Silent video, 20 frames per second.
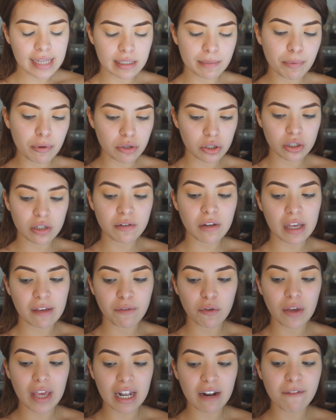As opposed to
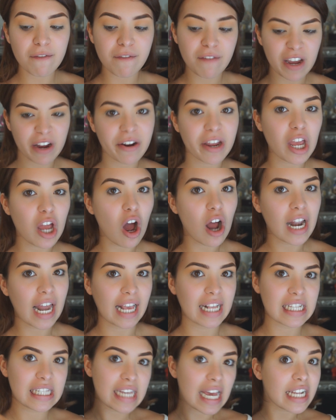if you get a very
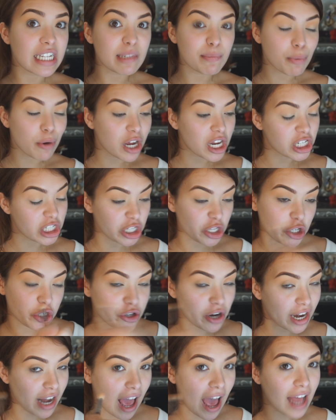like dense brush and
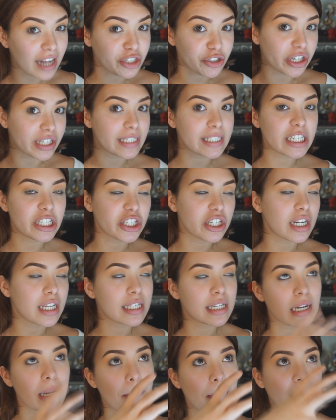you try to add transition,
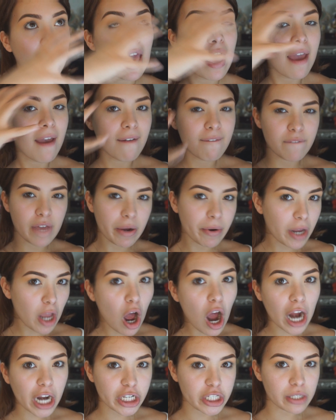it's going to be very
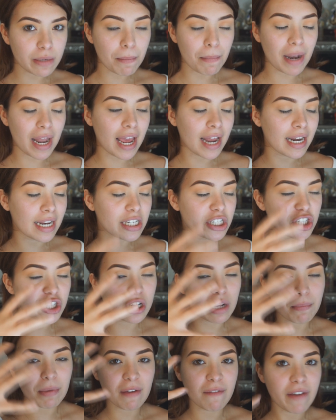hard to blend and it's
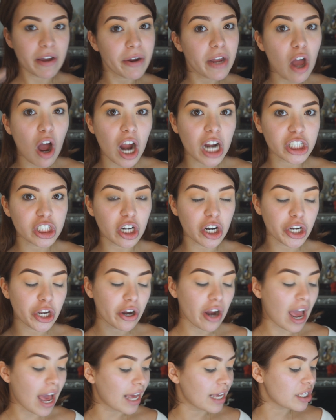going to be very harsh on
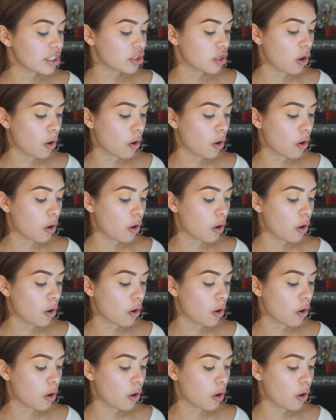your eyes.